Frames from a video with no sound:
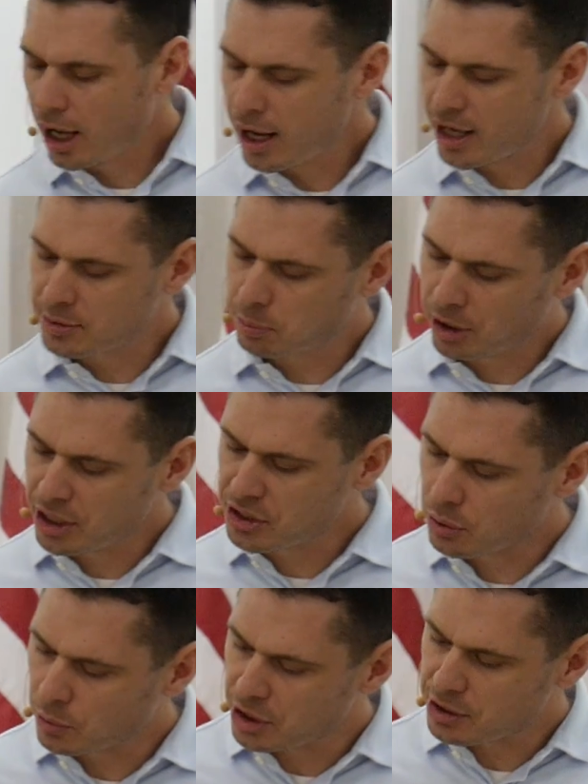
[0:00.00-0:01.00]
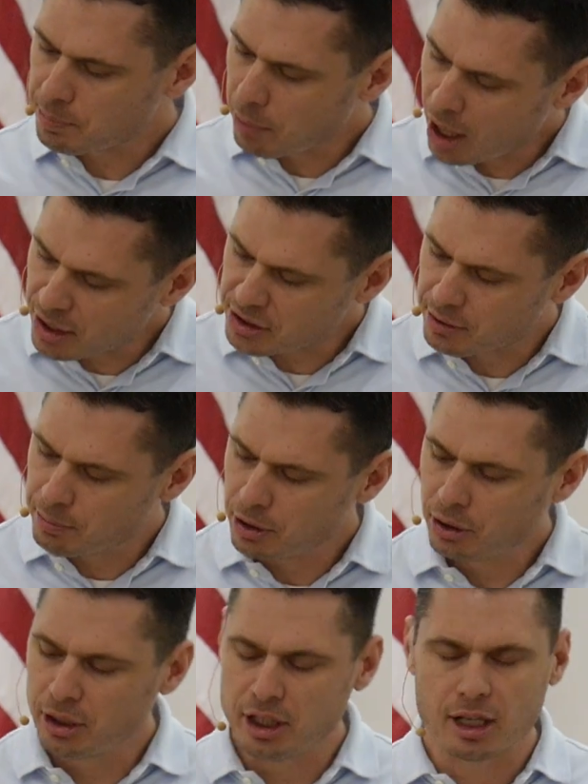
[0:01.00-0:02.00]
God has placed a
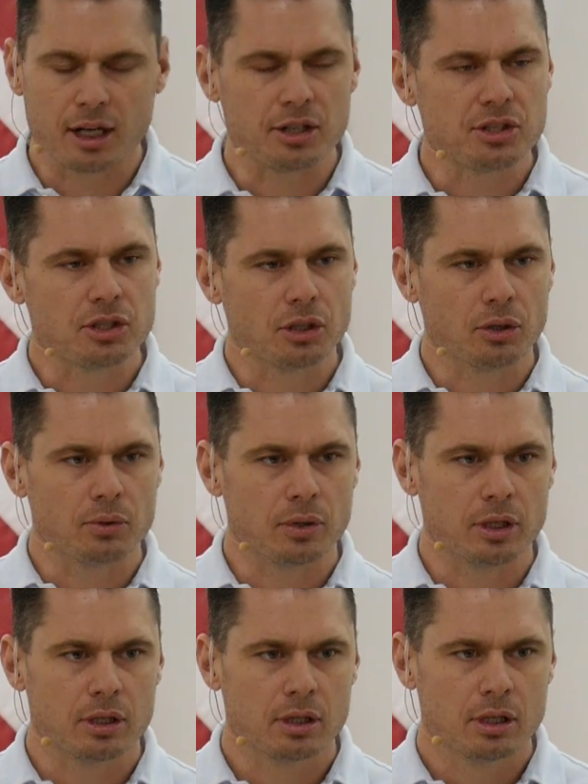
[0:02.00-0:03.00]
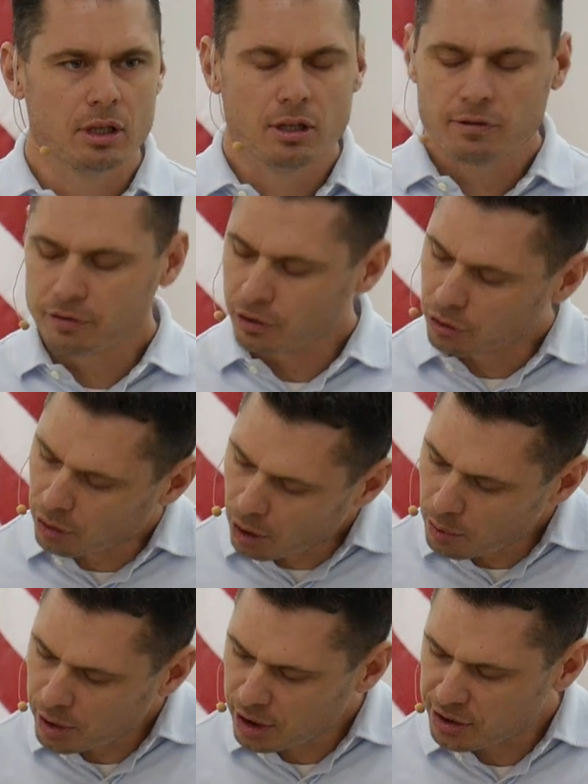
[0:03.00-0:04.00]
responsibility on his children for
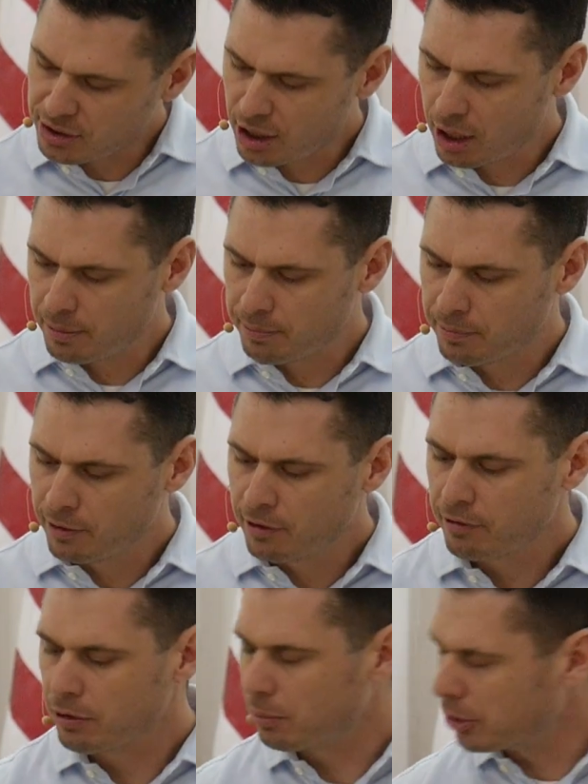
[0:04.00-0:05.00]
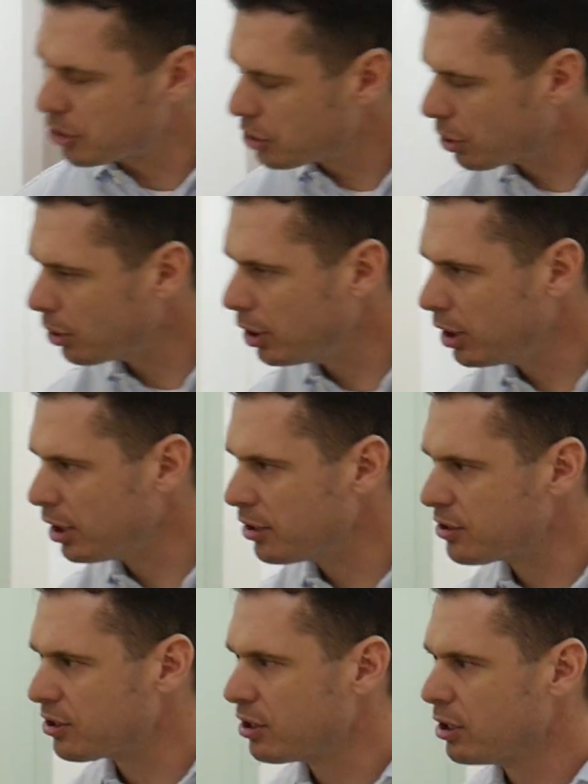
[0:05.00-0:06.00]
growing us up, for maturing
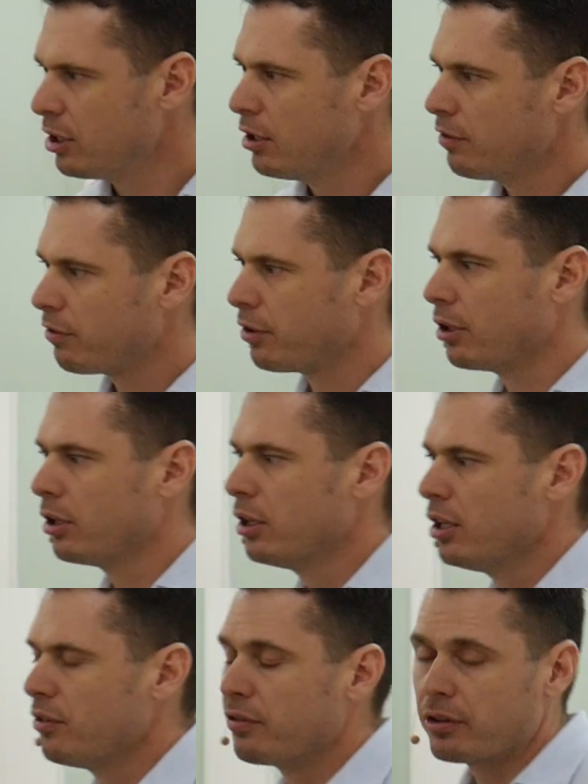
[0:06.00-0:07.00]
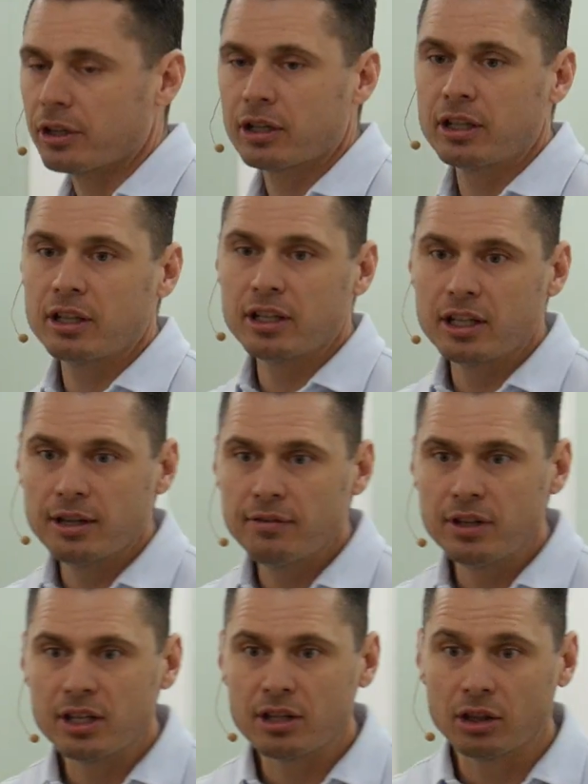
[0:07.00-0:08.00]
us, for
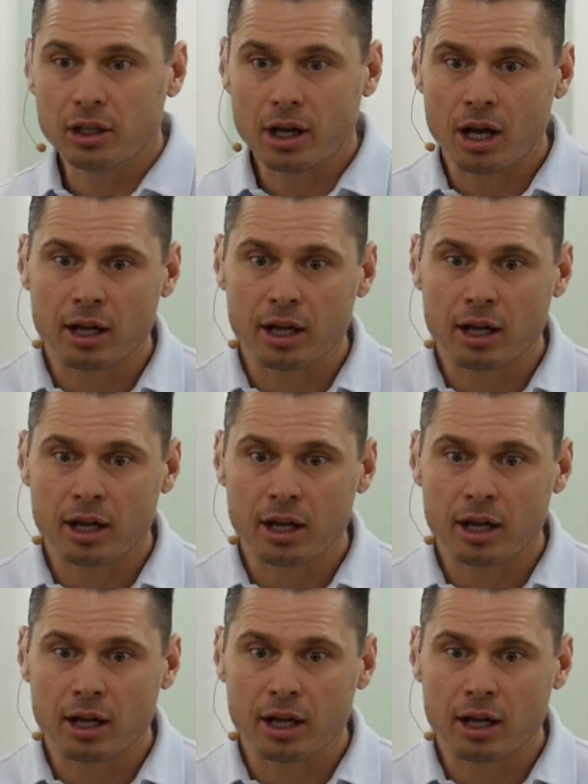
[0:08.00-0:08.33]
giving,